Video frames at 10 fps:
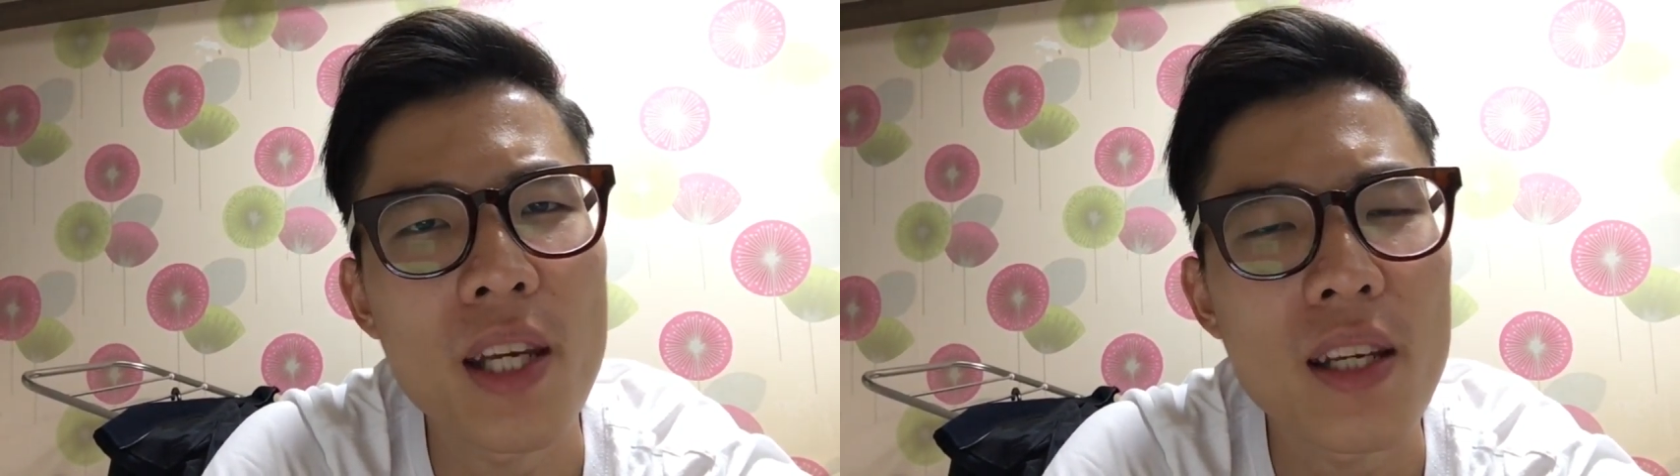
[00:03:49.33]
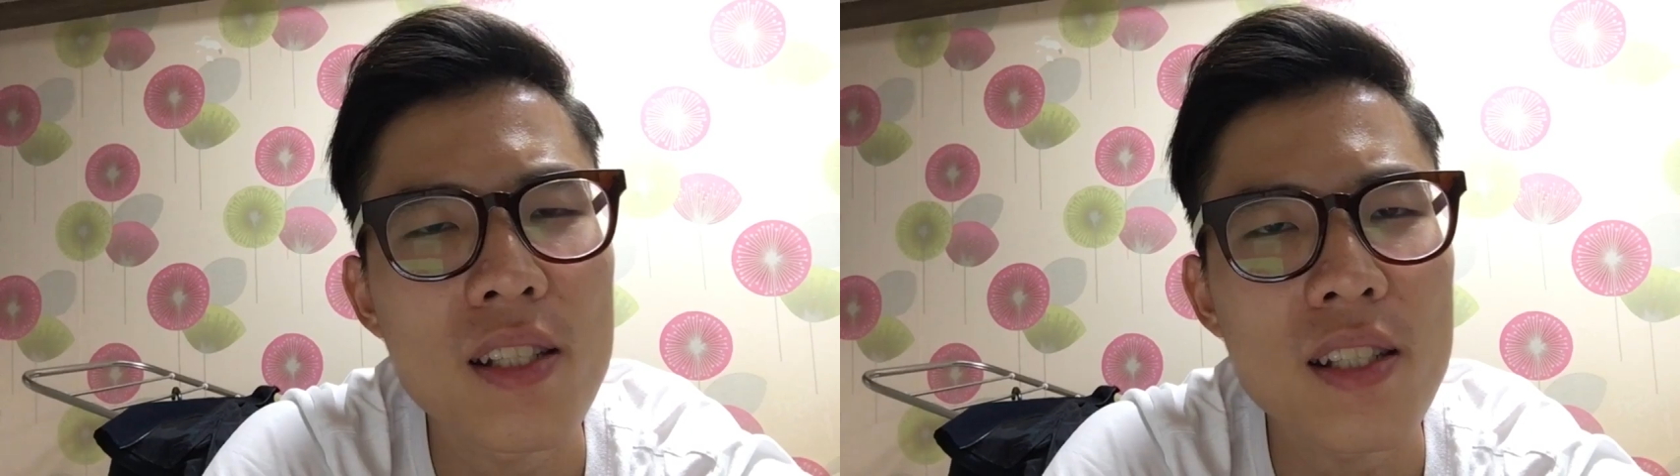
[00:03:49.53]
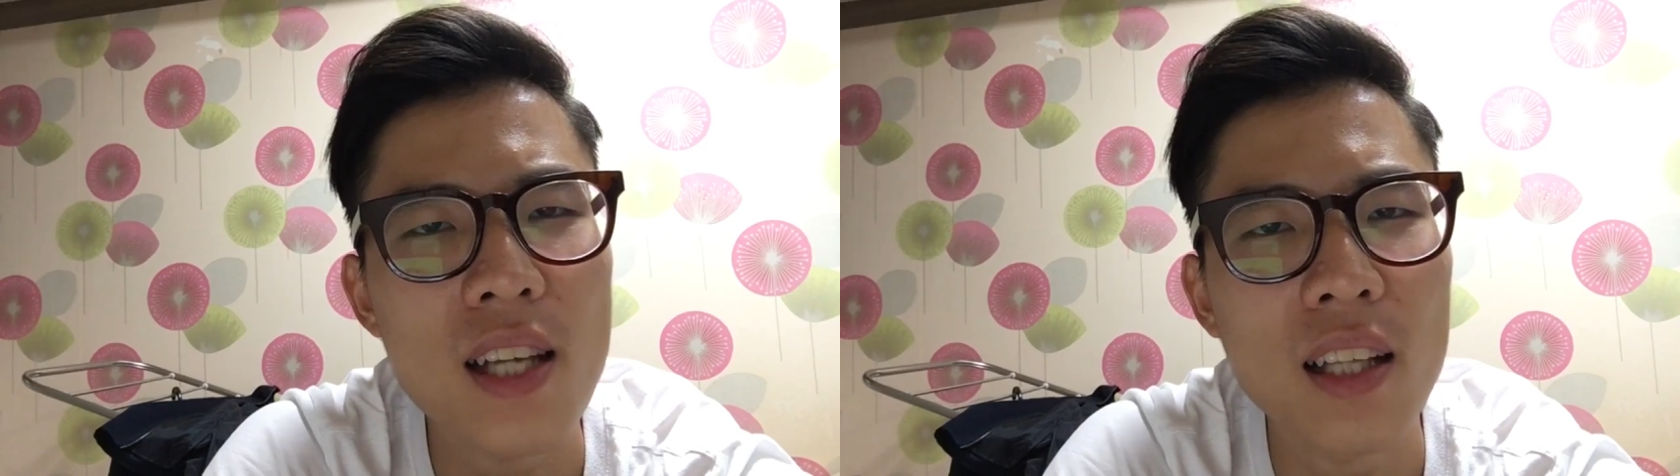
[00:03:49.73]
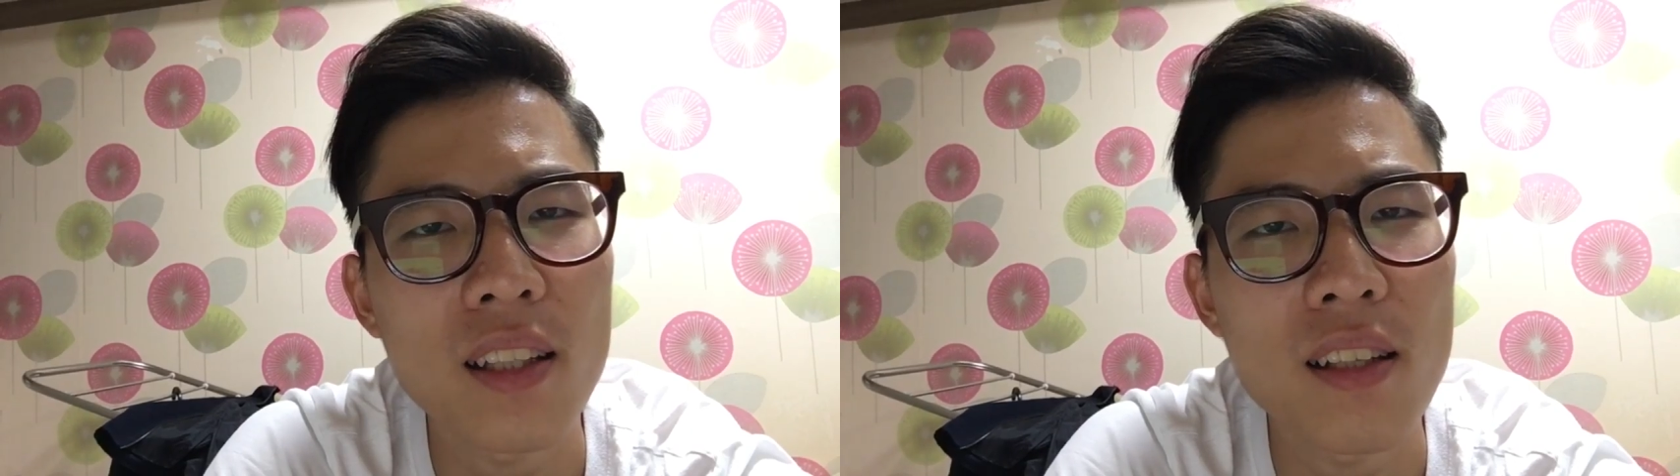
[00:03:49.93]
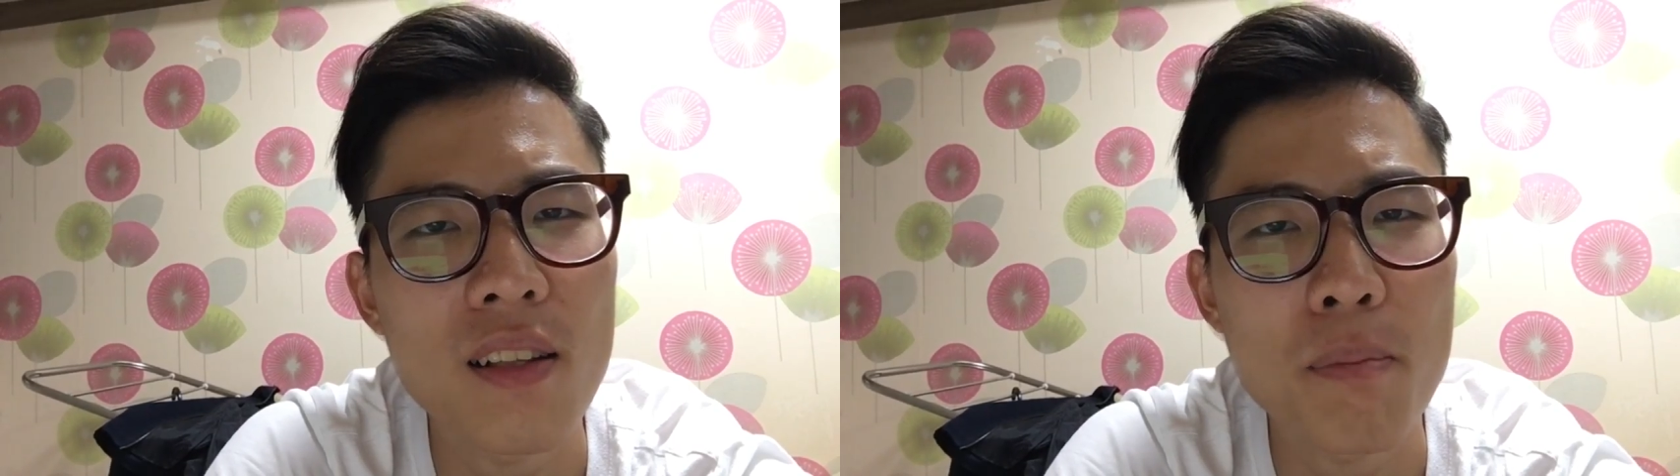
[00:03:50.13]
they
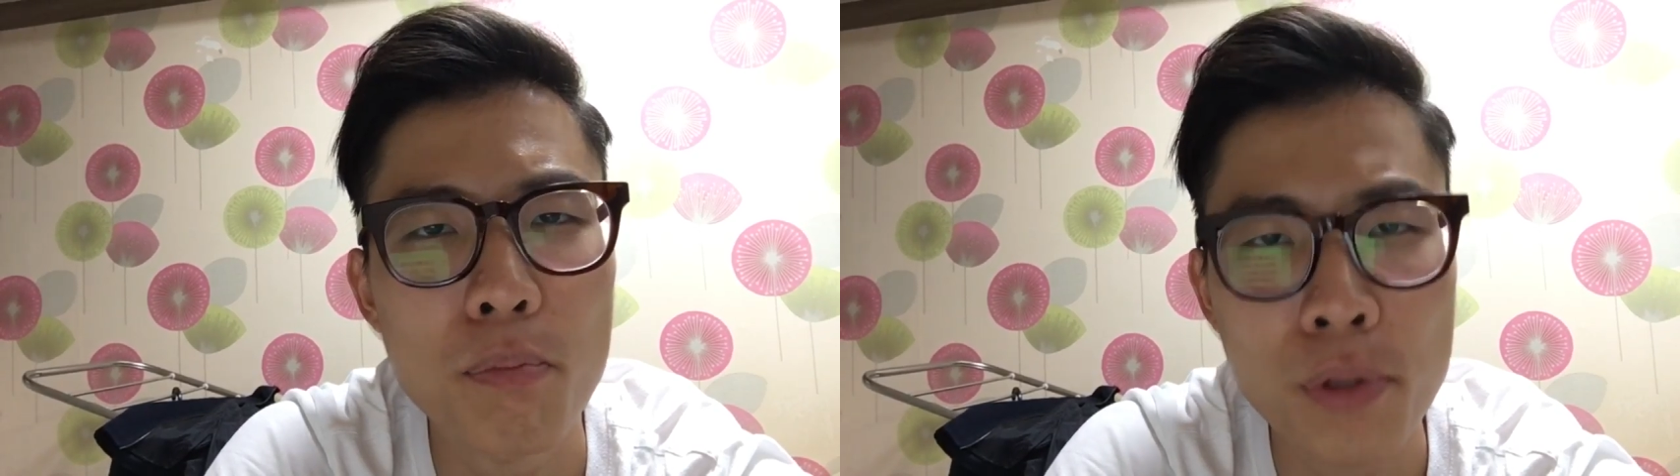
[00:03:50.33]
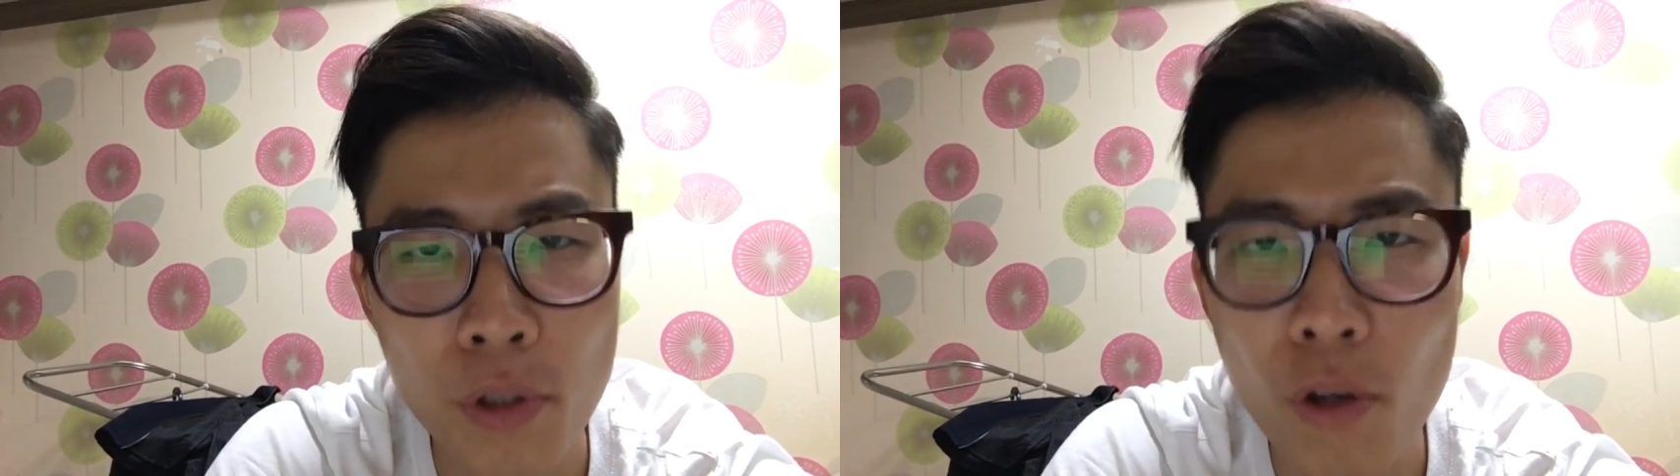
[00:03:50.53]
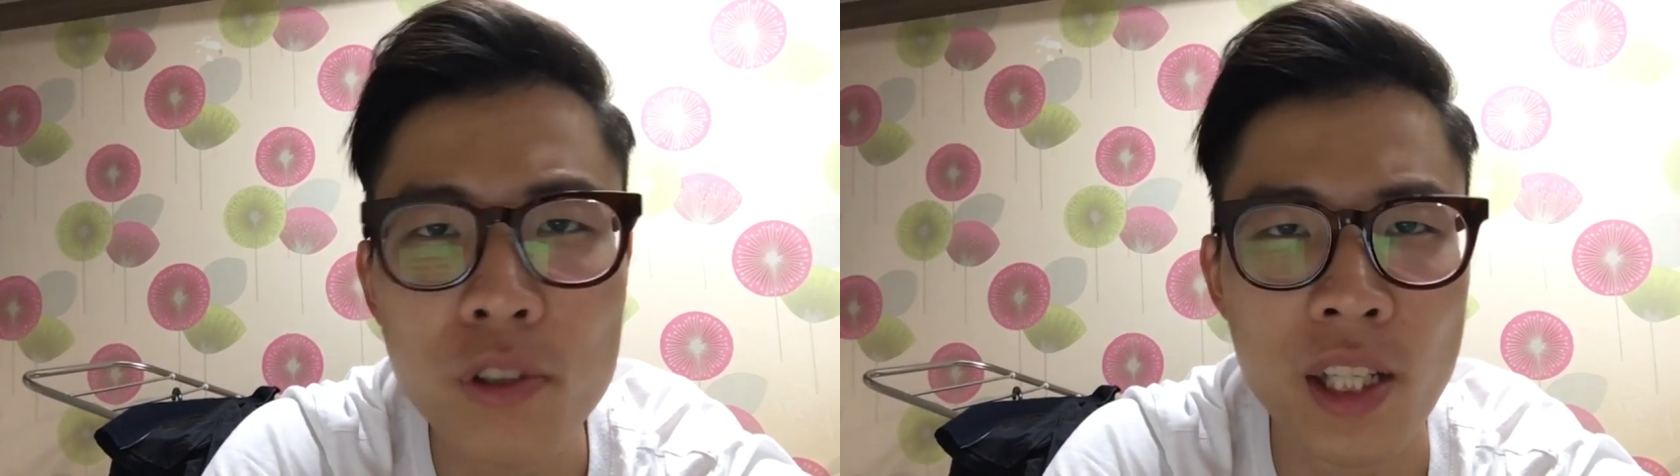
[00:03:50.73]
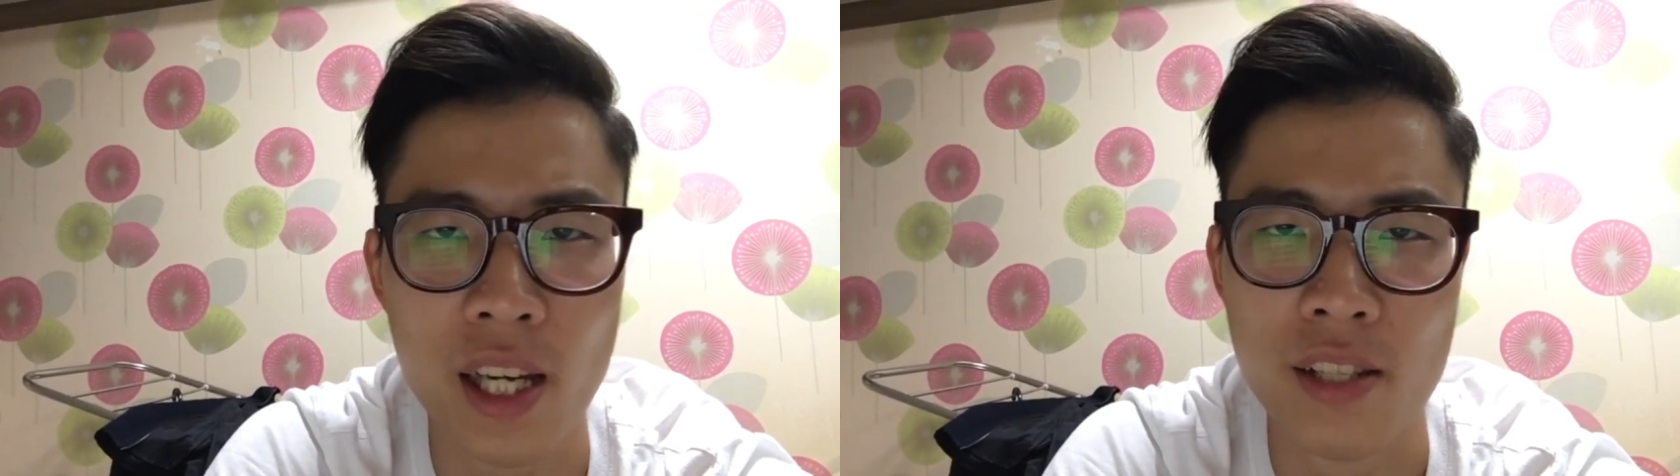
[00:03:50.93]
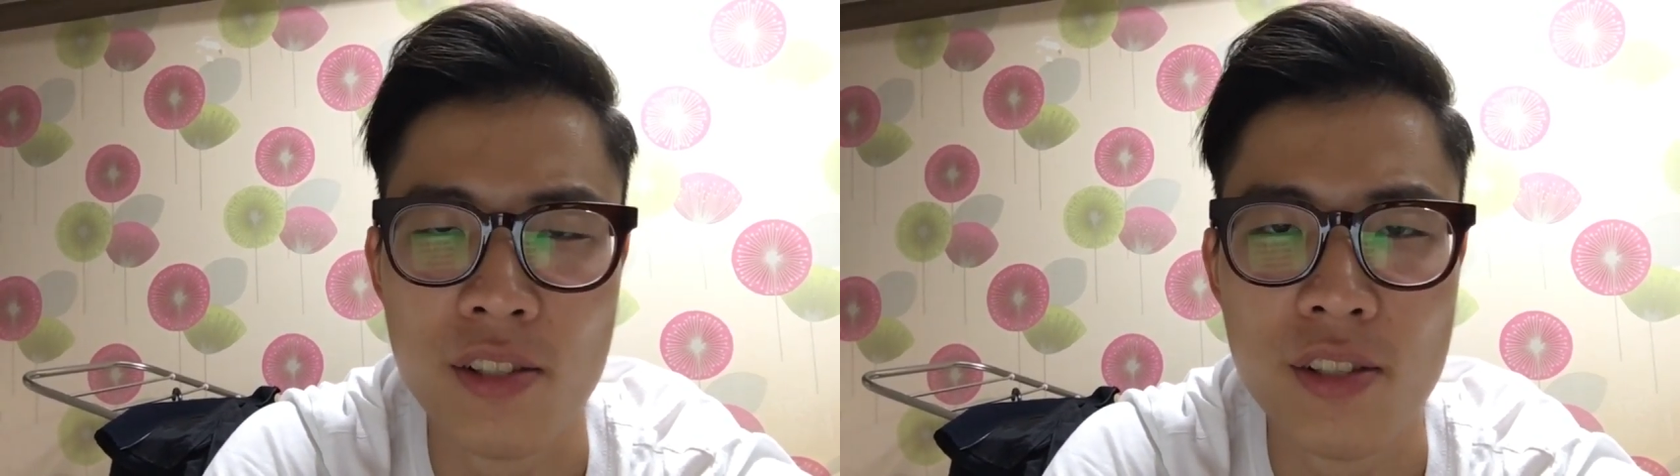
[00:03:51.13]
started the
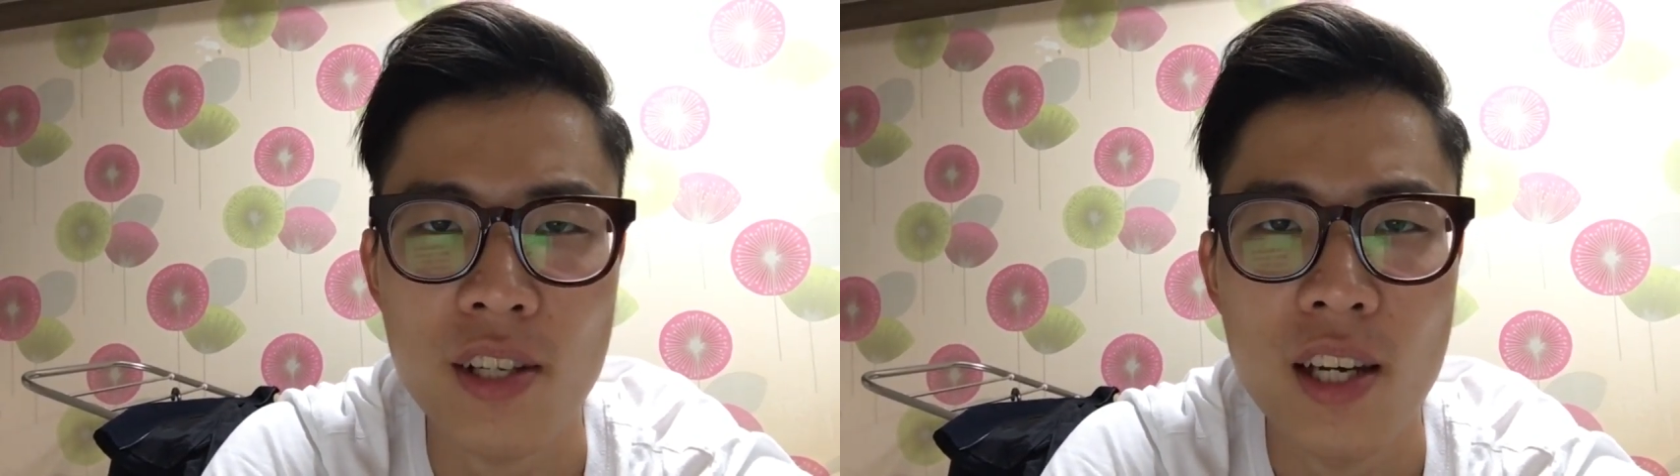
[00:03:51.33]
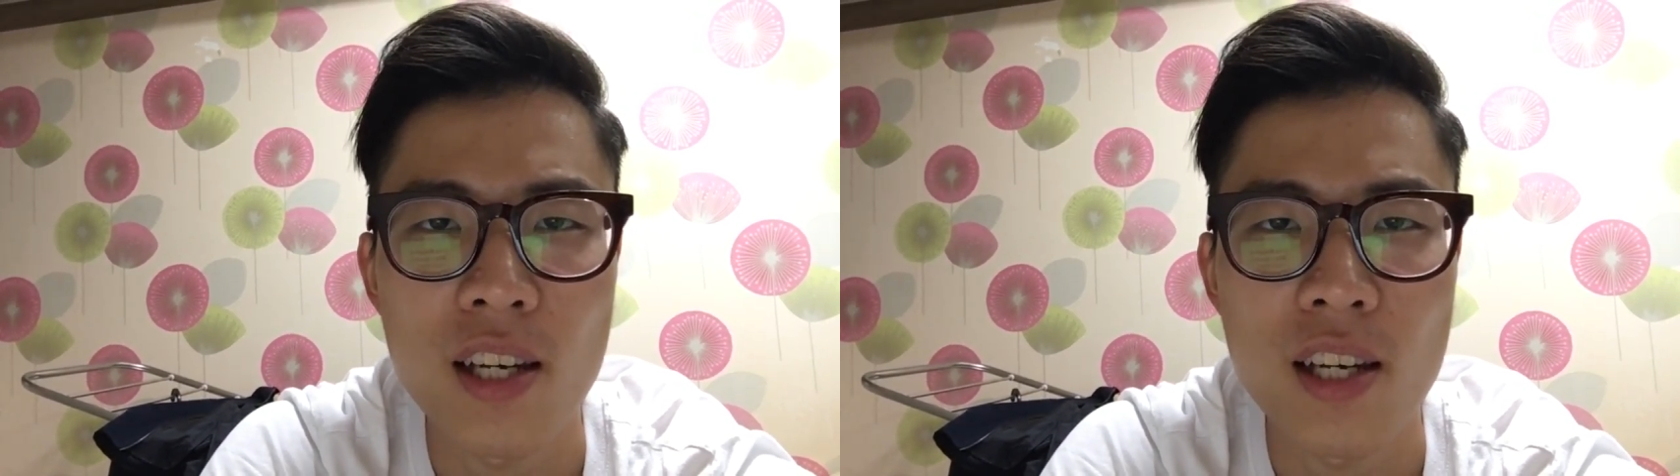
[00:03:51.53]
protest.